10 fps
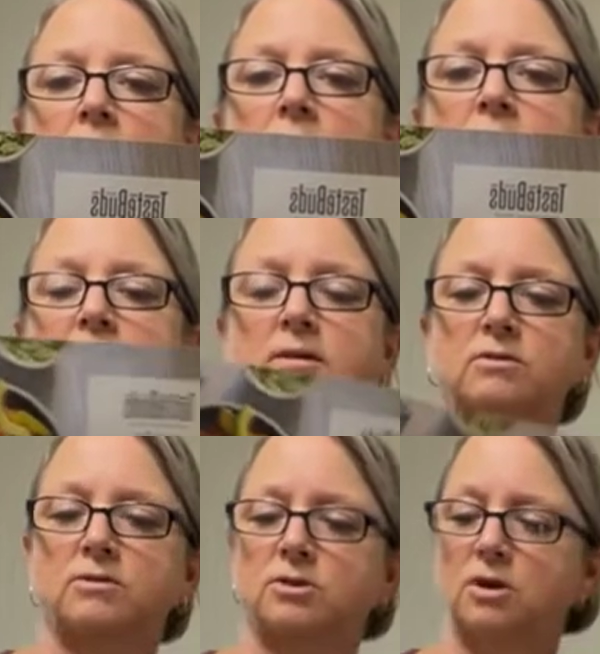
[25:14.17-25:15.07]
That
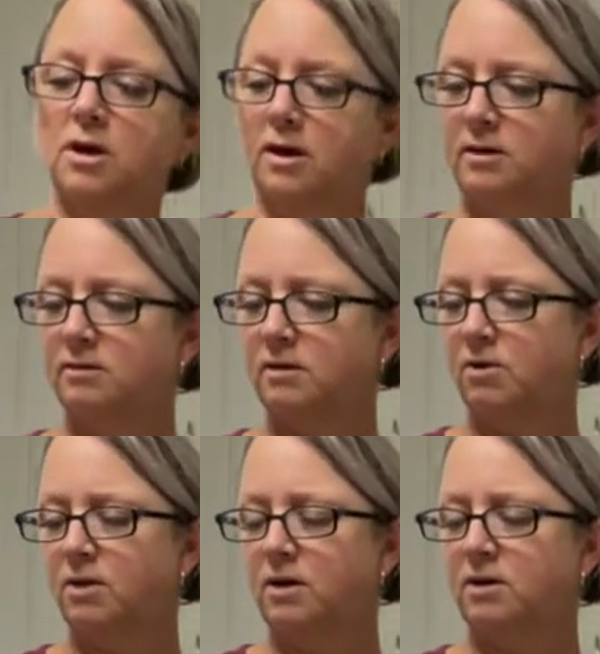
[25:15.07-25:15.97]
sounds good.
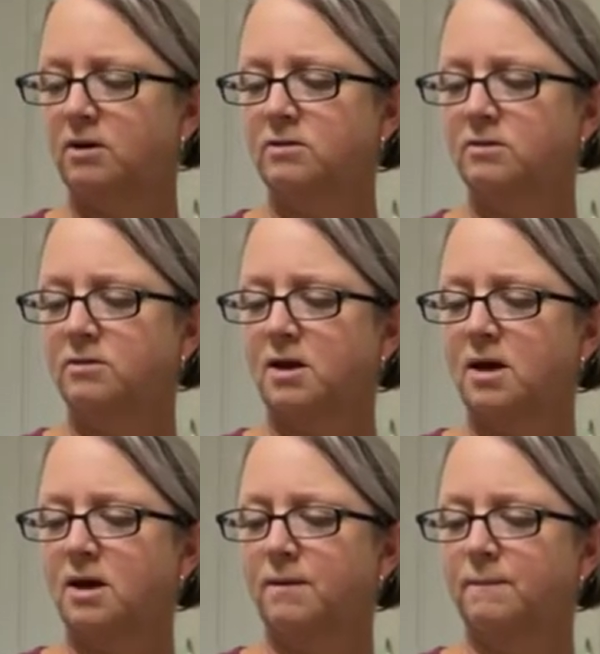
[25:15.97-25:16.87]
So there's
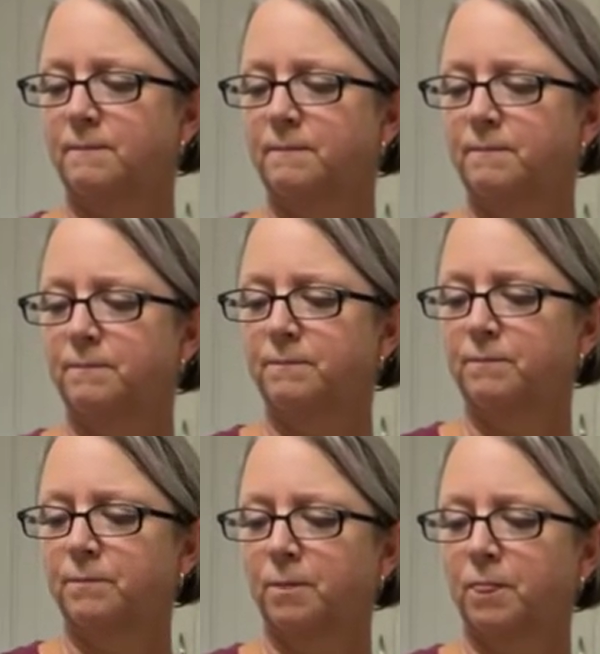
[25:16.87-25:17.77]

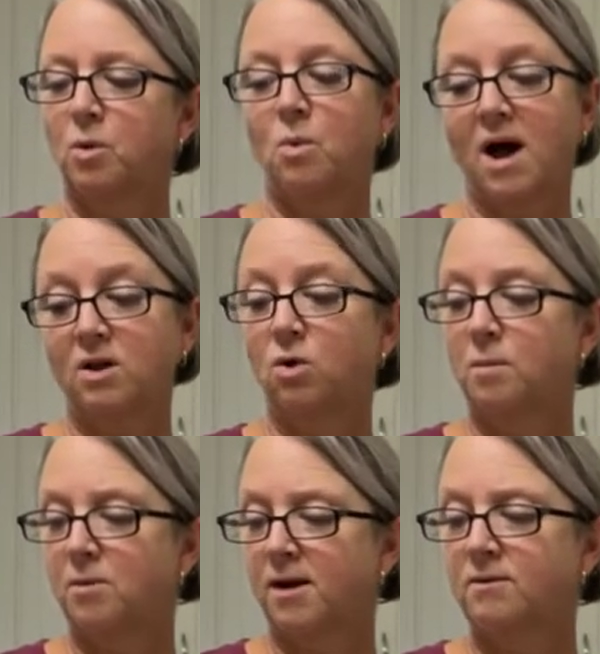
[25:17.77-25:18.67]
white
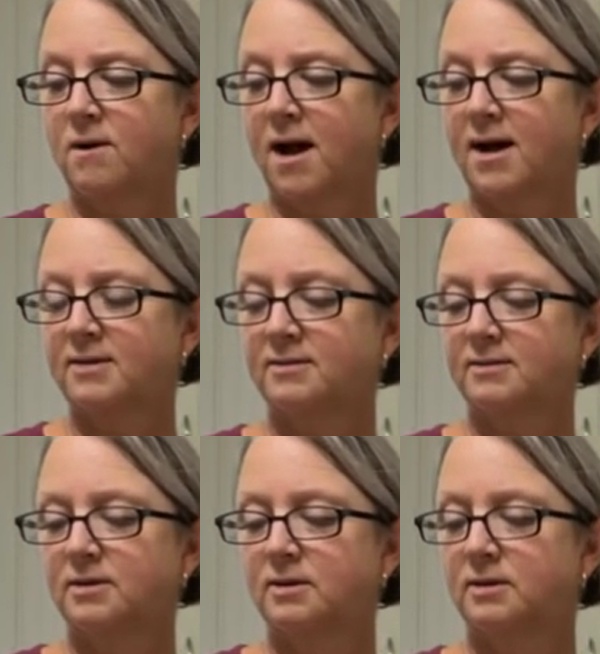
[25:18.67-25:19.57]
or brown
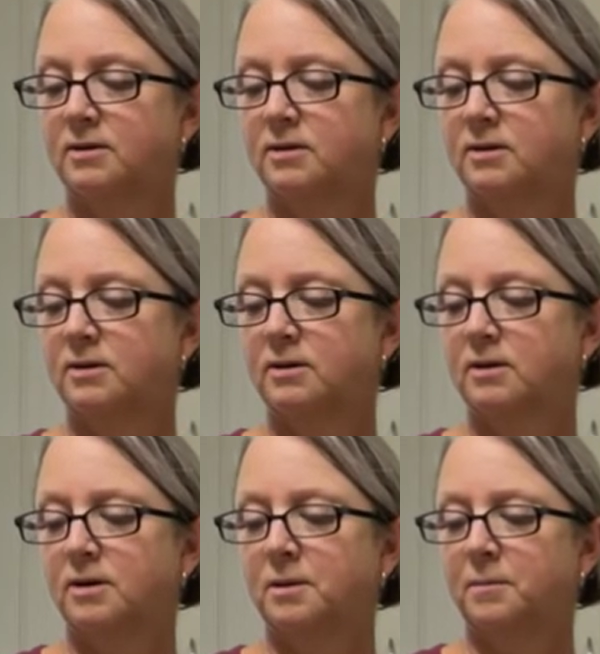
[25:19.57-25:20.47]
rice,
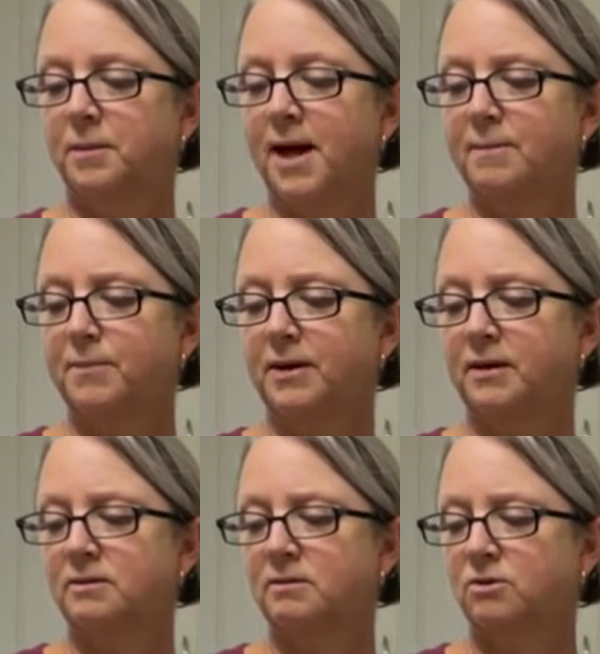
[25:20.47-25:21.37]
black
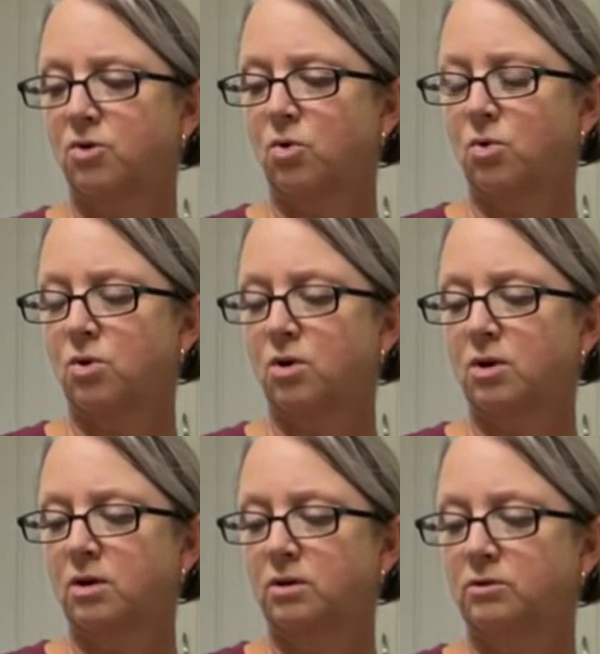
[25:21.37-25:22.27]
beans, corn,
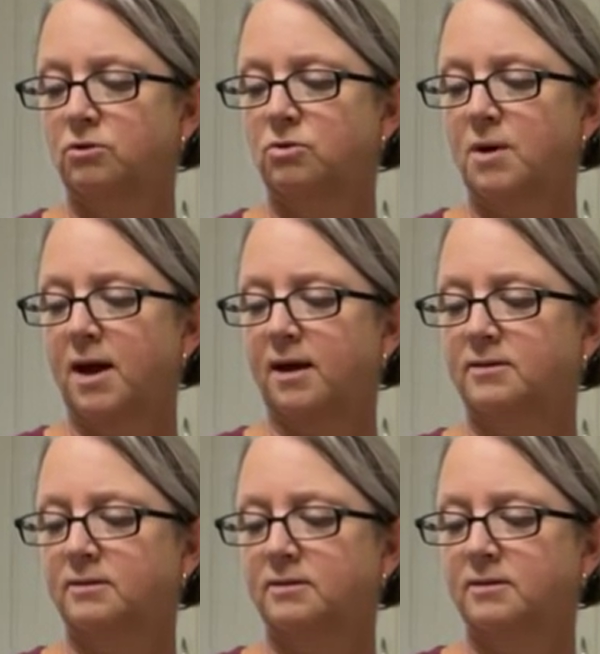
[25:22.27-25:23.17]
2 eggs.